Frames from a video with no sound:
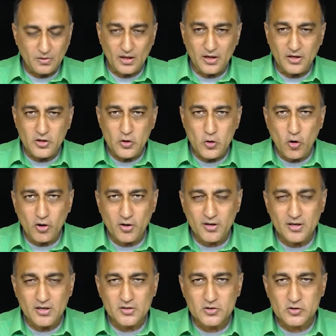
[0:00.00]
your
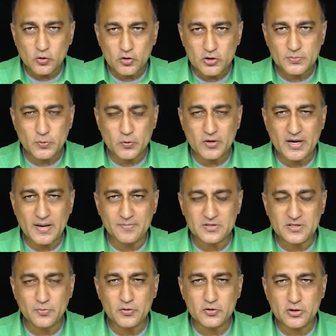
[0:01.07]
source program
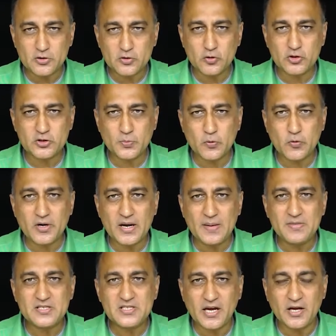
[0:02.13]
suppose your source program
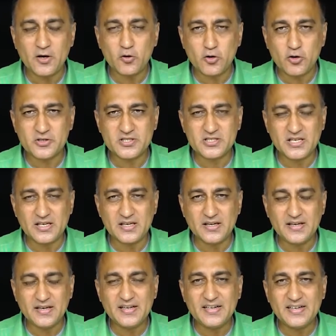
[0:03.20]
is hello.c
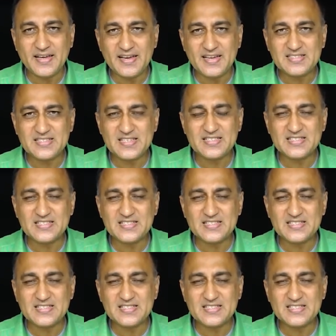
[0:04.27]
it exists